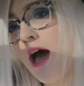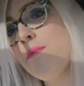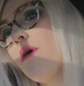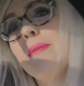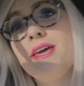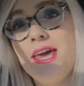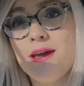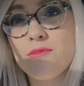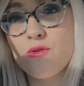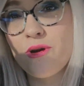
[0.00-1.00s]
I brought my
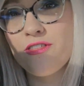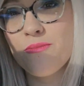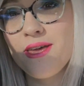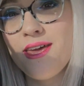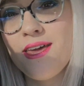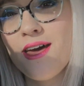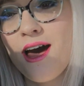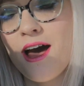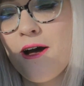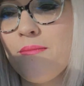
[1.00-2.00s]
camera with me.
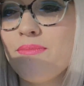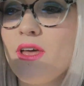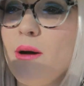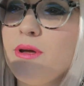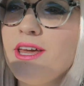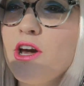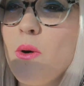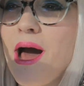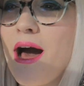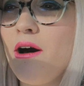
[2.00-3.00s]
Um, I'm gonna
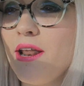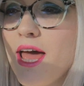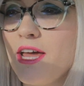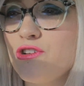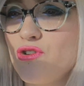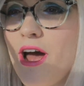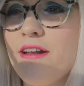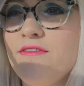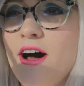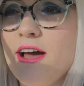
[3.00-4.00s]
go out and try
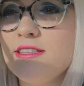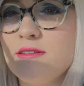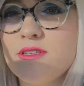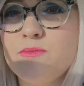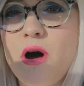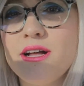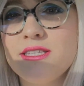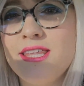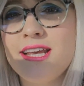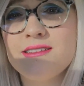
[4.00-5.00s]
to find some
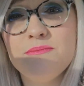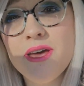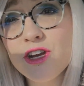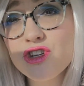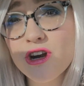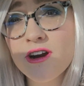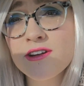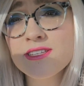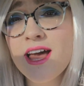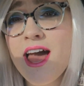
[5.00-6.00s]
spots to take some
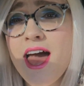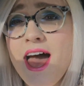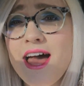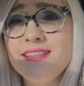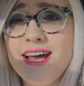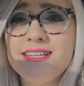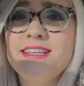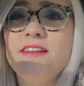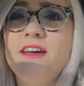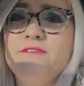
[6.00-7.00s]
pictures and
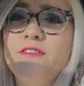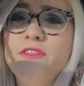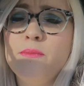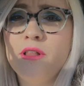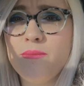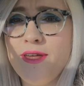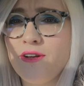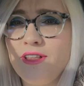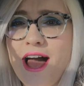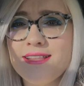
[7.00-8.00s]
test out that 50
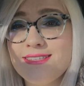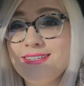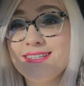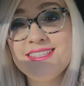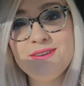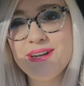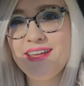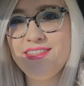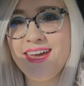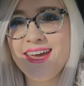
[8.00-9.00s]
millimeter lens and just see what
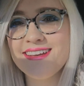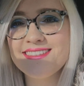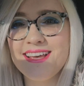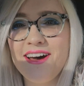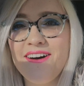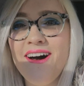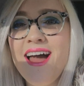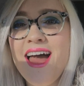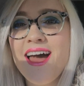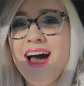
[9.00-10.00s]
I think. So
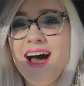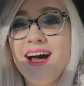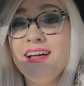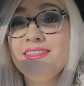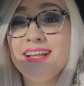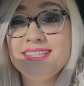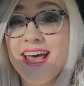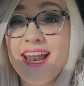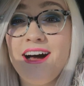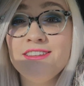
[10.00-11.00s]
uh, let's
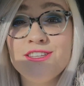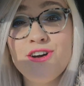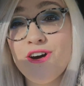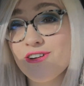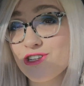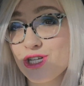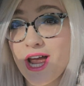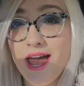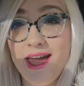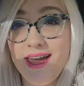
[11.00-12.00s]
head out to
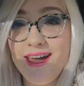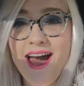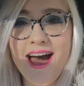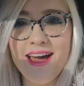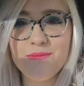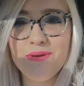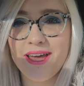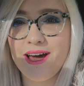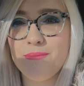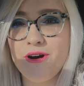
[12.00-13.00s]
Target and
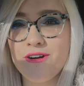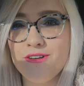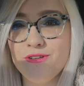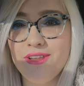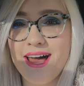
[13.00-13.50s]
pick up our new